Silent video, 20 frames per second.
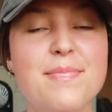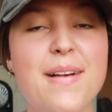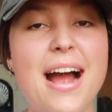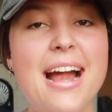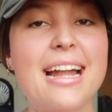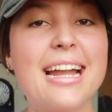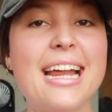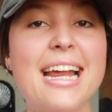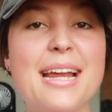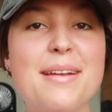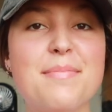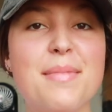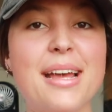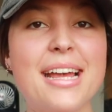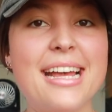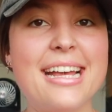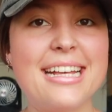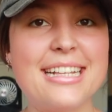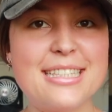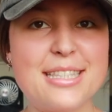my name
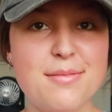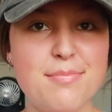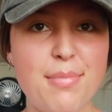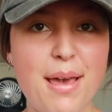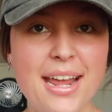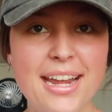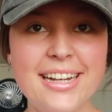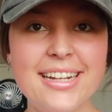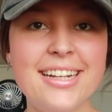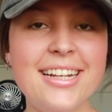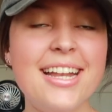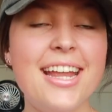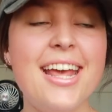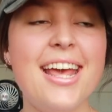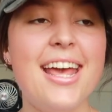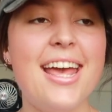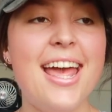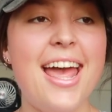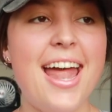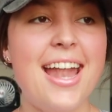is Peyton,
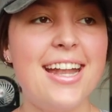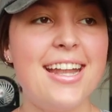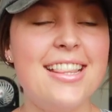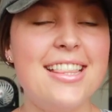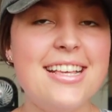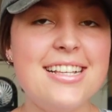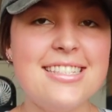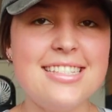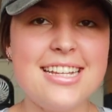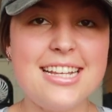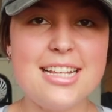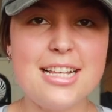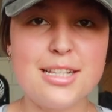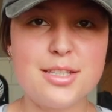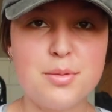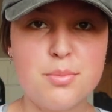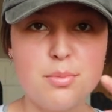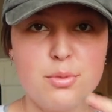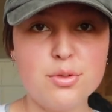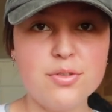and this
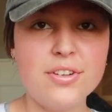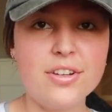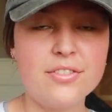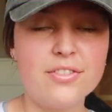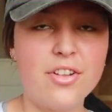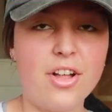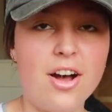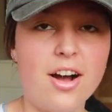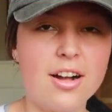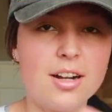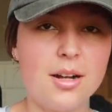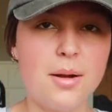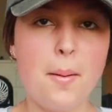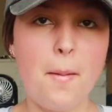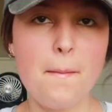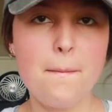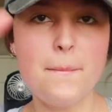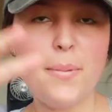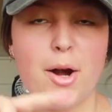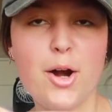is Moving Vlog
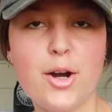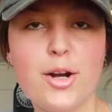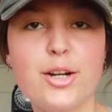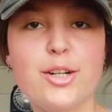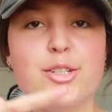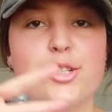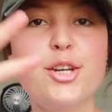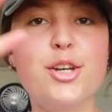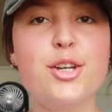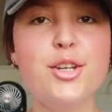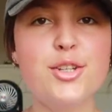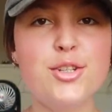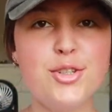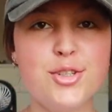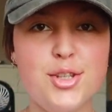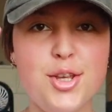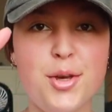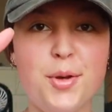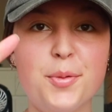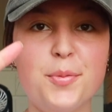Part 2.
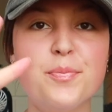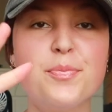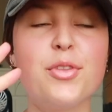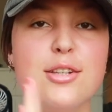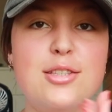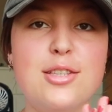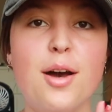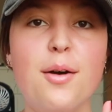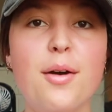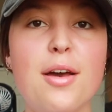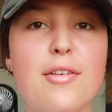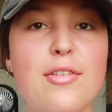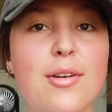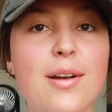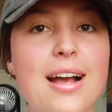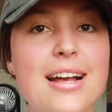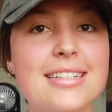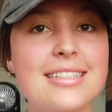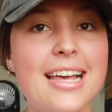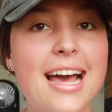So if you
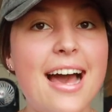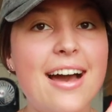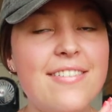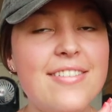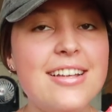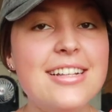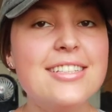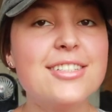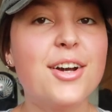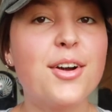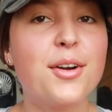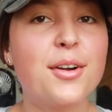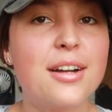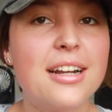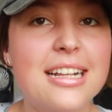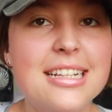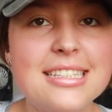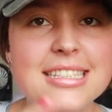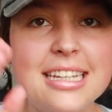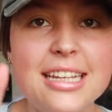guys haven't
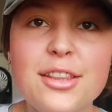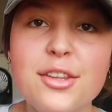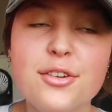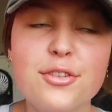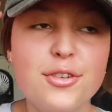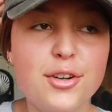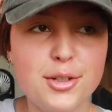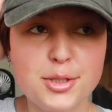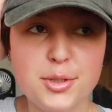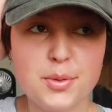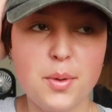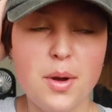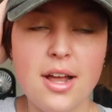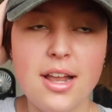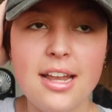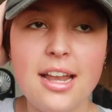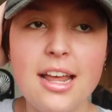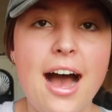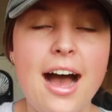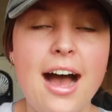already seen the first
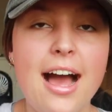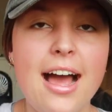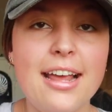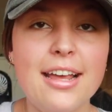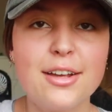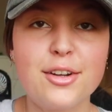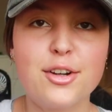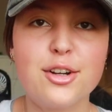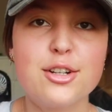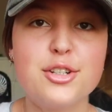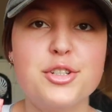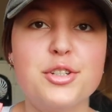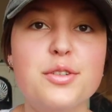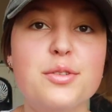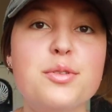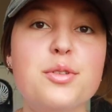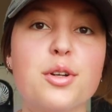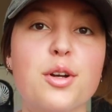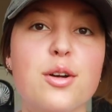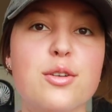one, I encourage
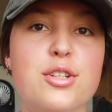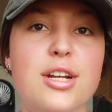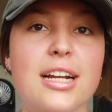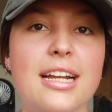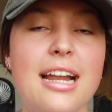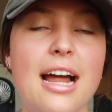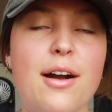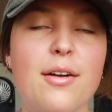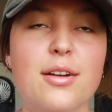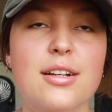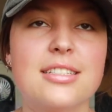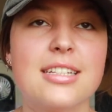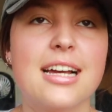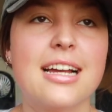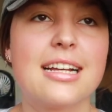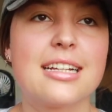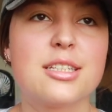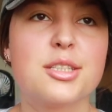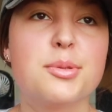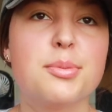you to go check it out because
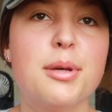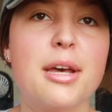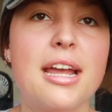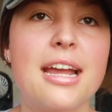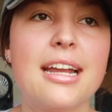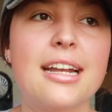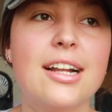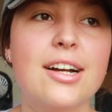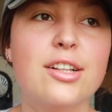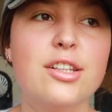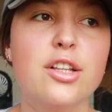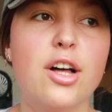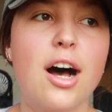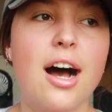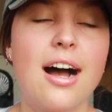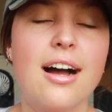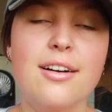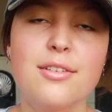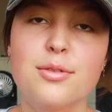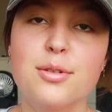I explain a
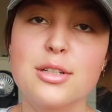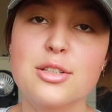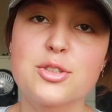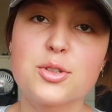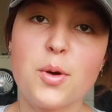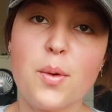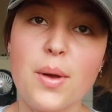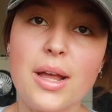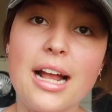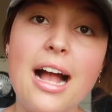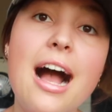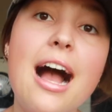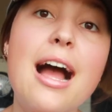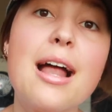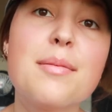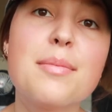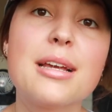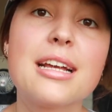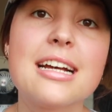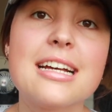lot of what's going
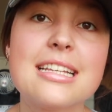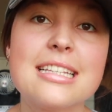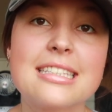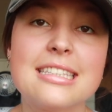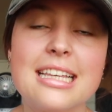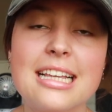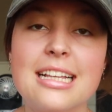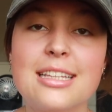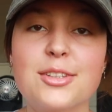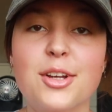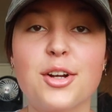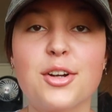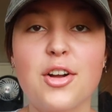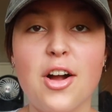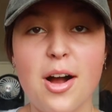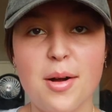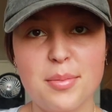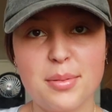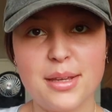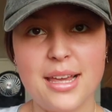on because things are
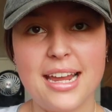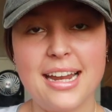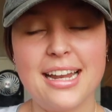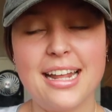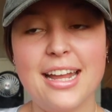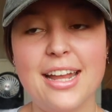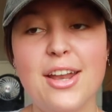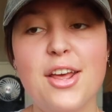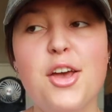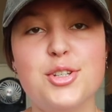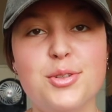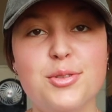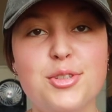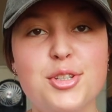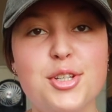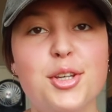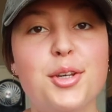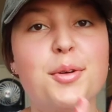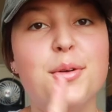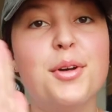complicated due
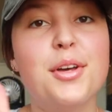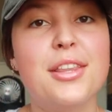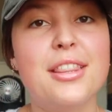to